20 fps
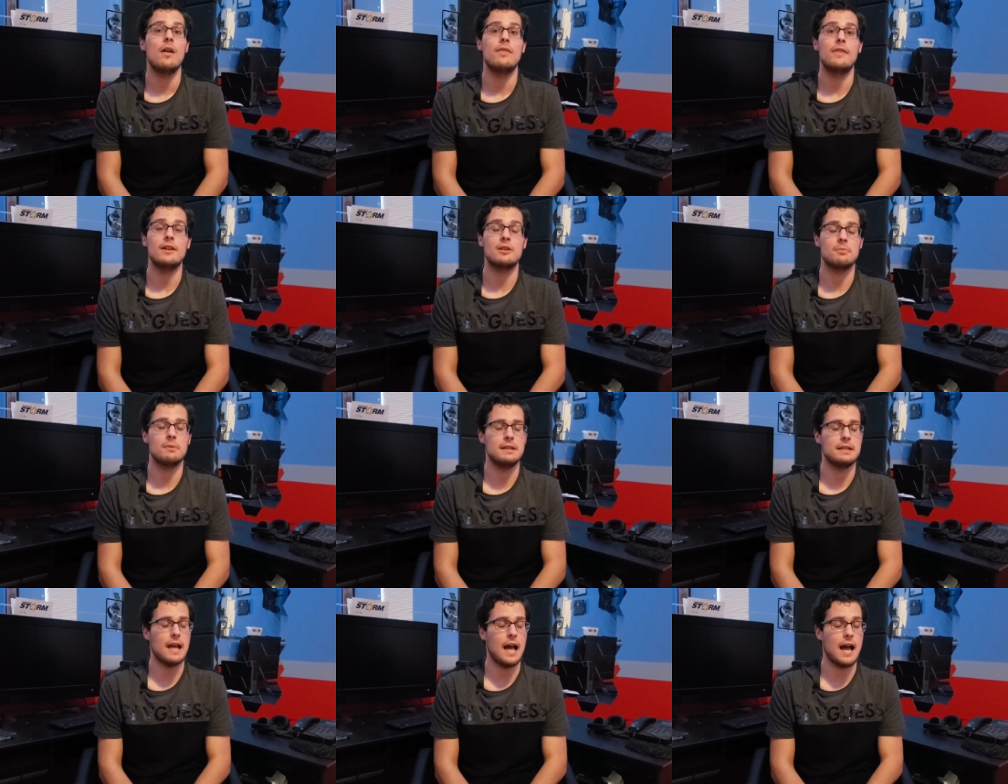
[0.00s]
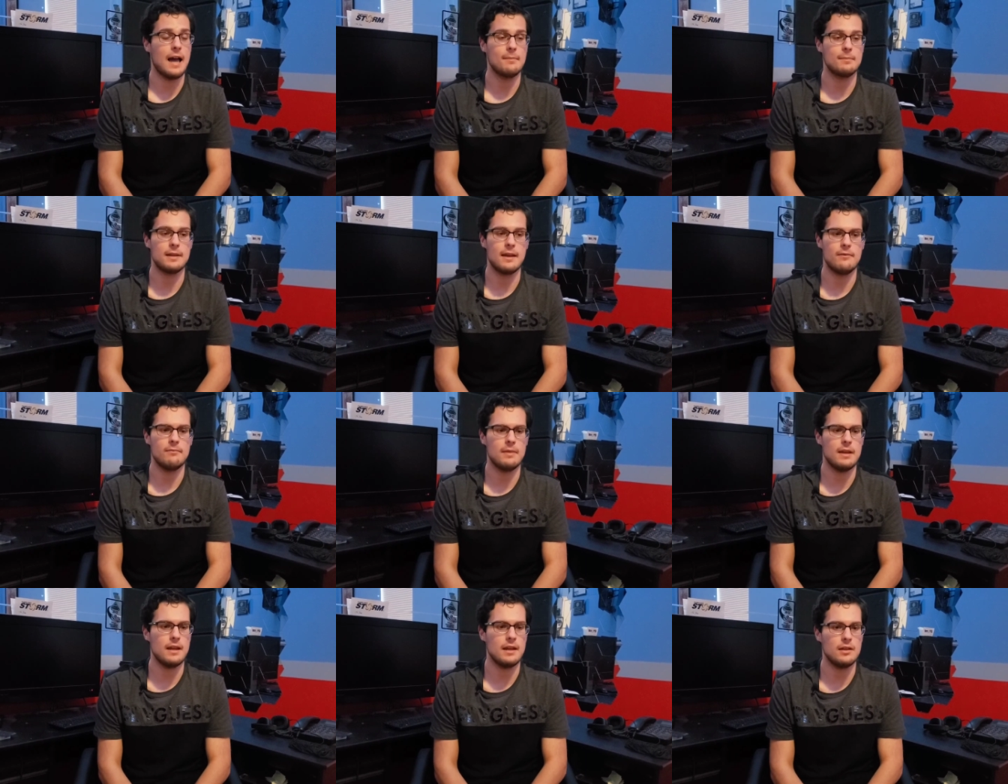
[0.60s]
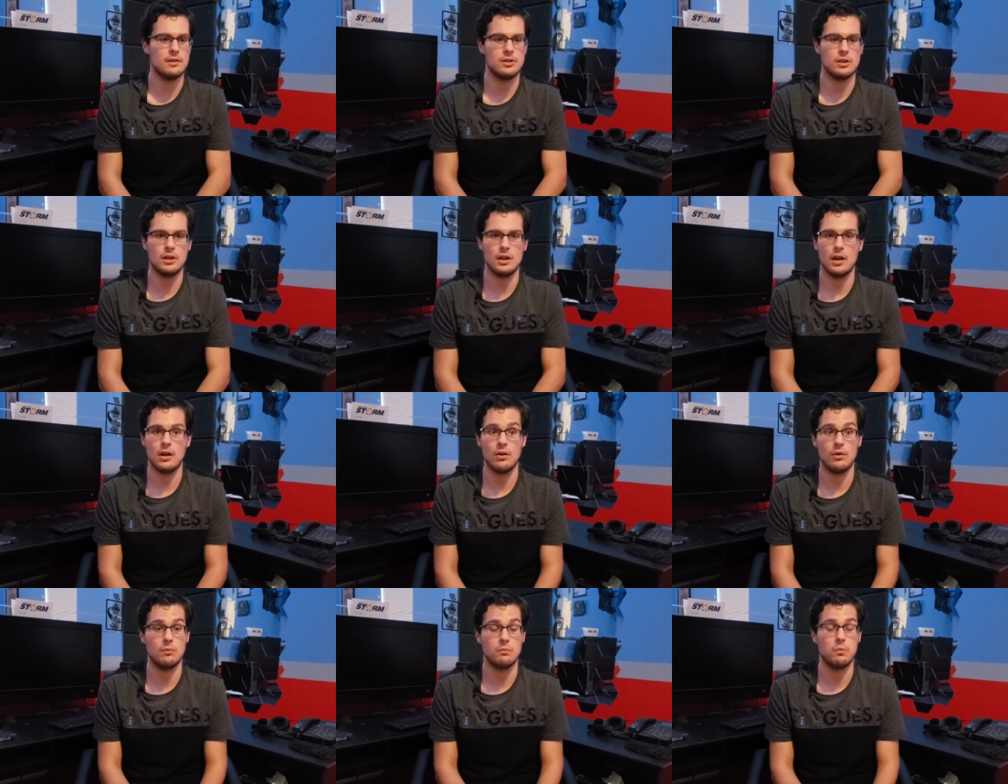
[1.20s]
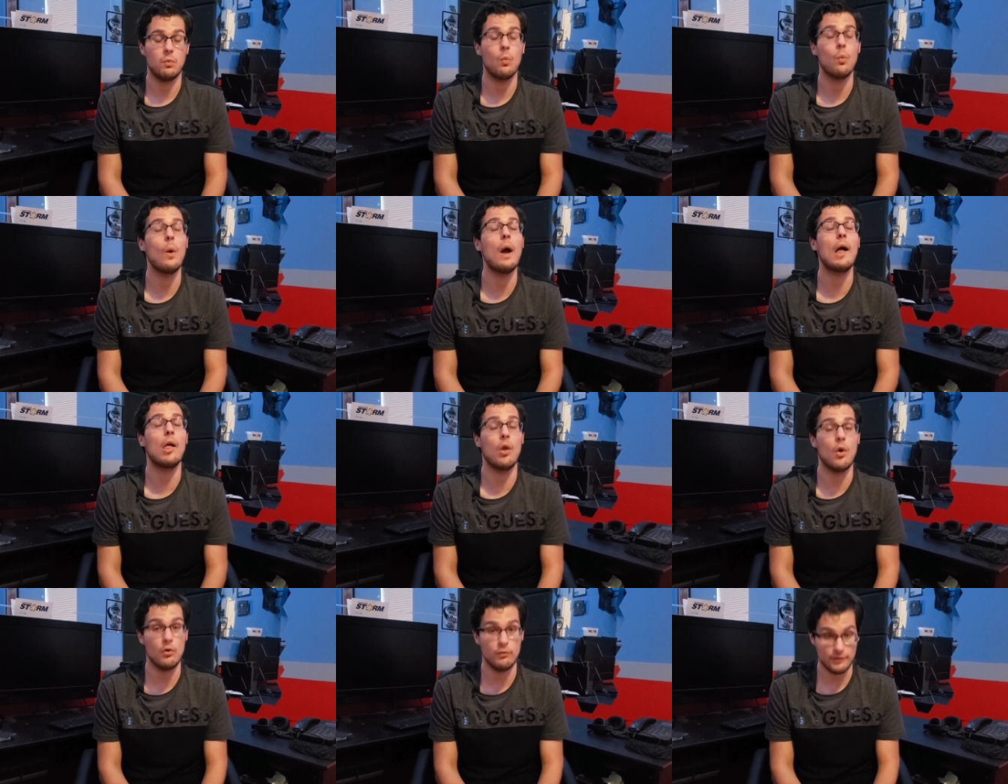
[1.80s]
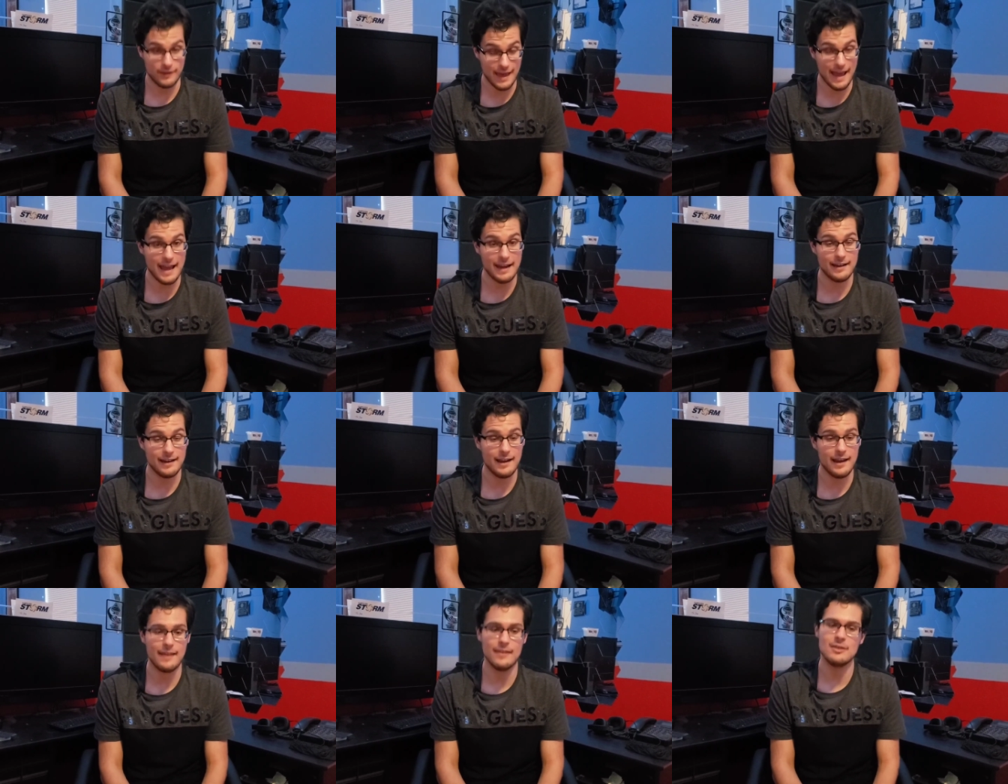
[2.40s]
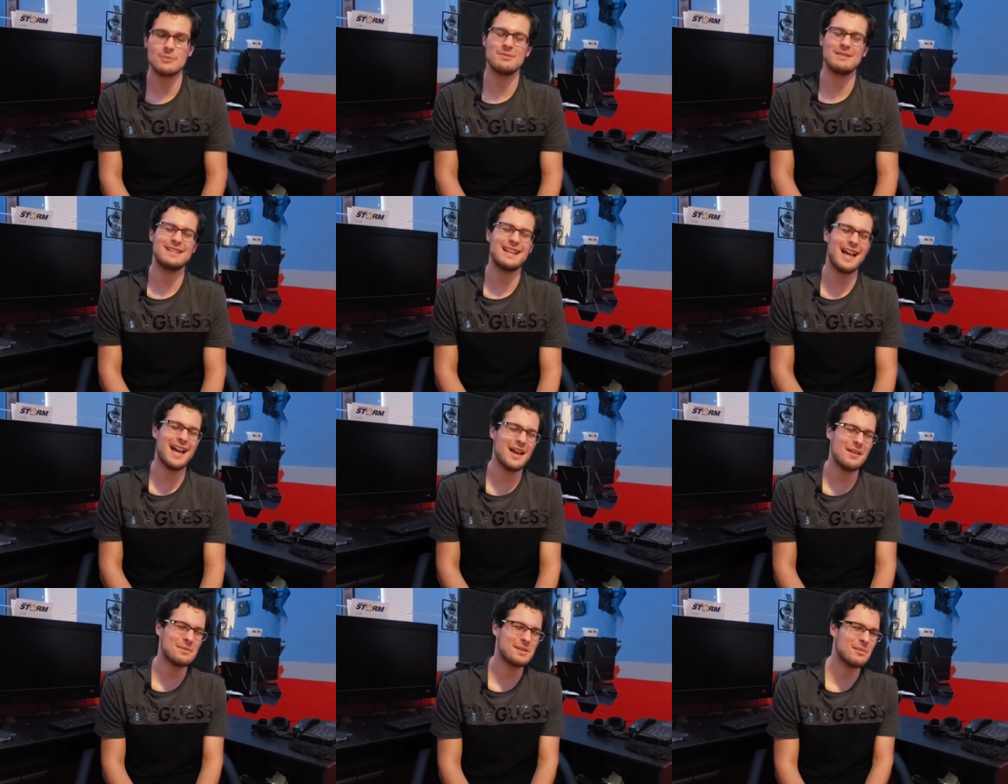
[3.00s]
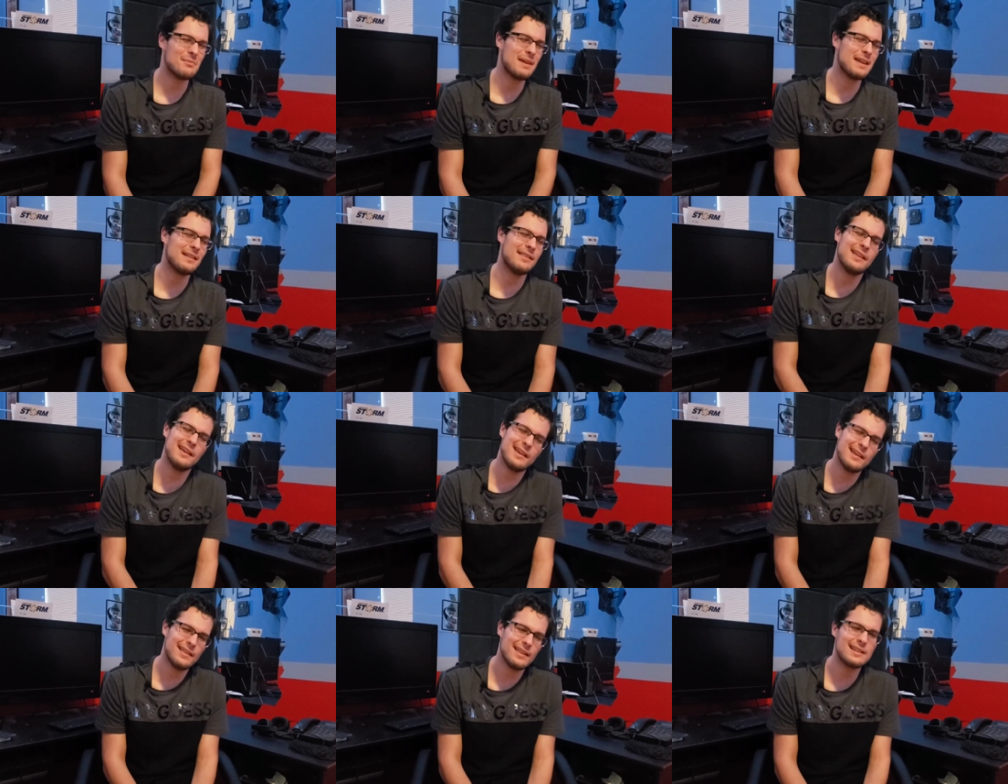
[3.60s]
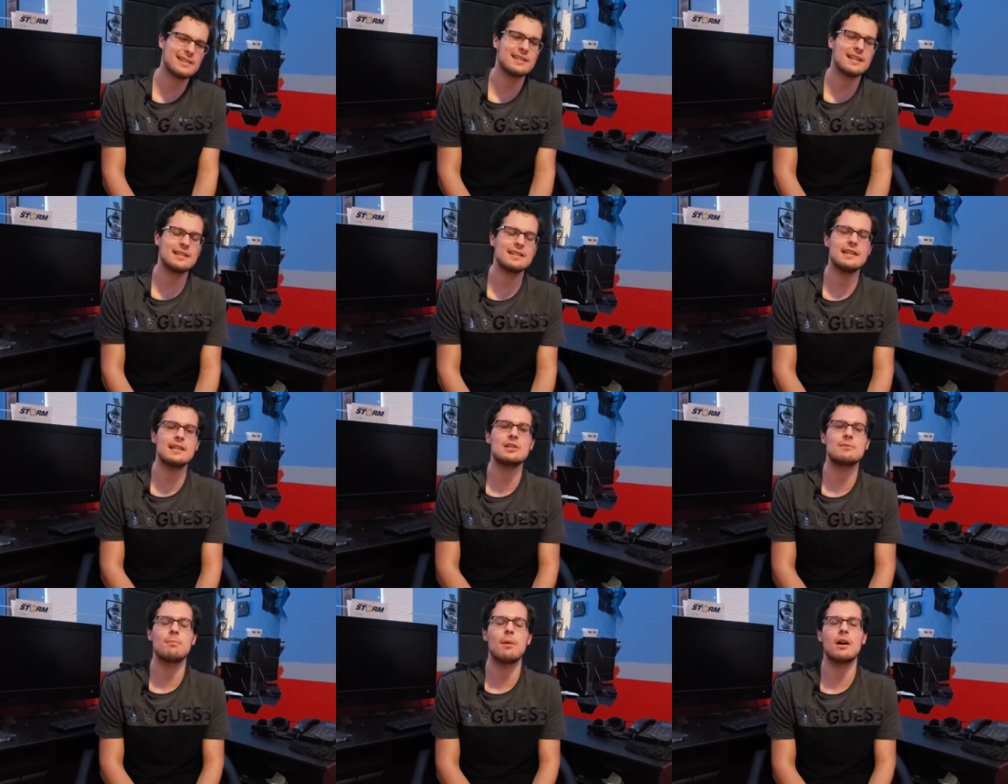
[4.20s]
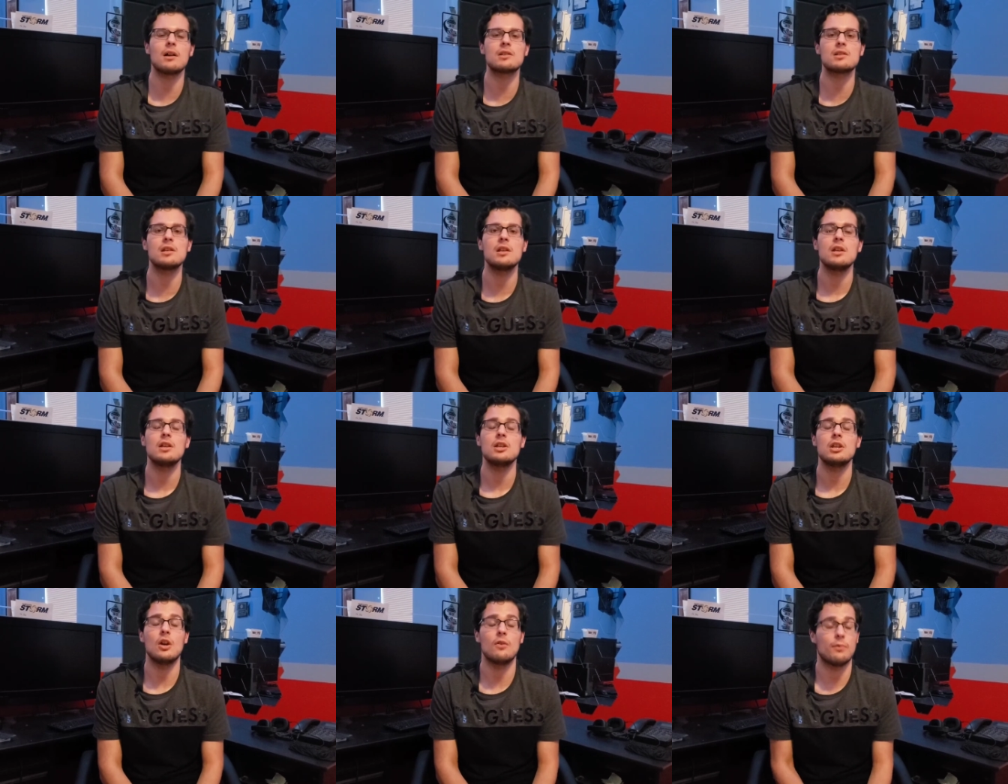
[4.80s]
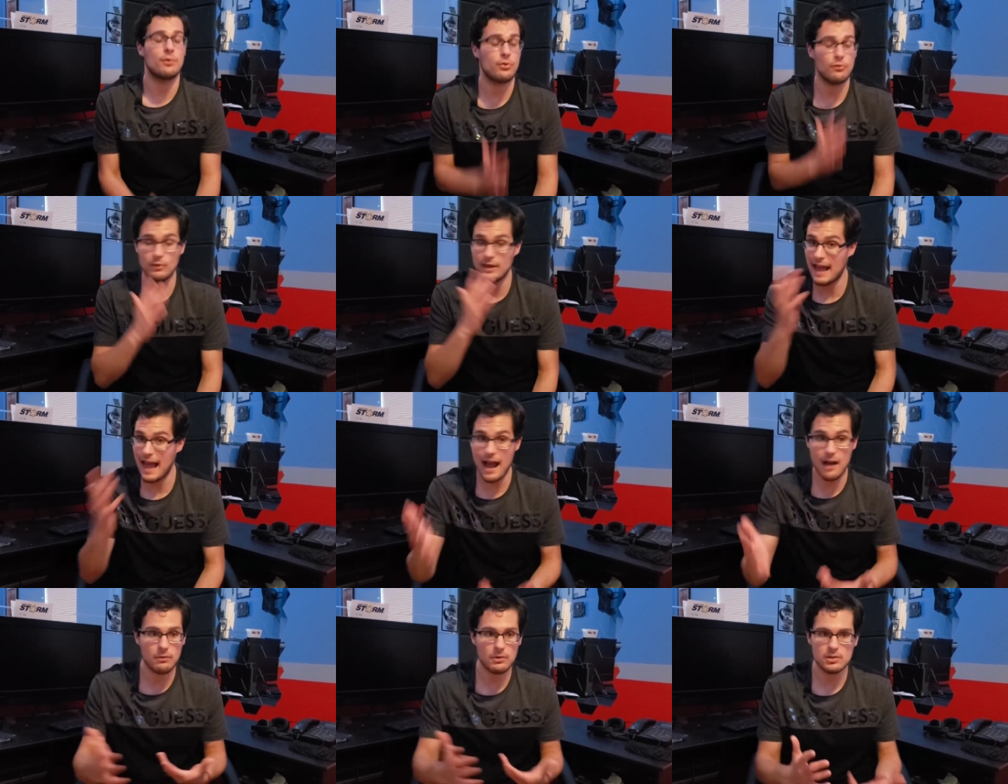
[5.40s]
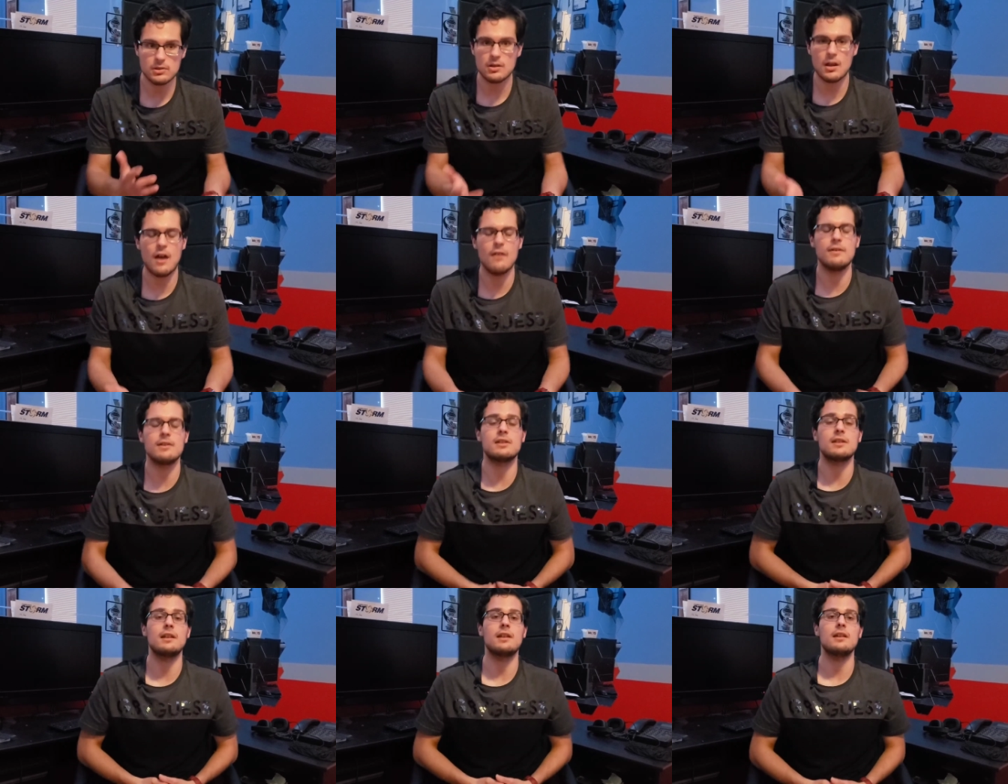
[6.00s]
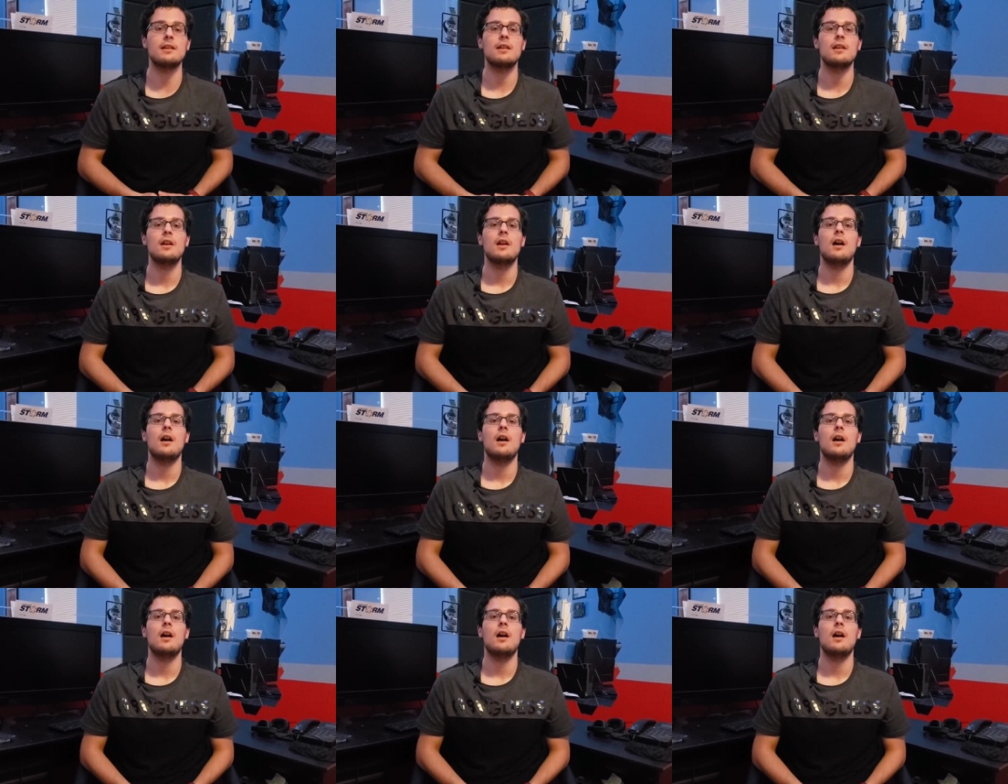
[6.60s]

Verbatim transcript: There's been times I've made, you know, well over that. And there's been times I'll make eh, like sixty-ish bucks, you know, for three hours, obviously.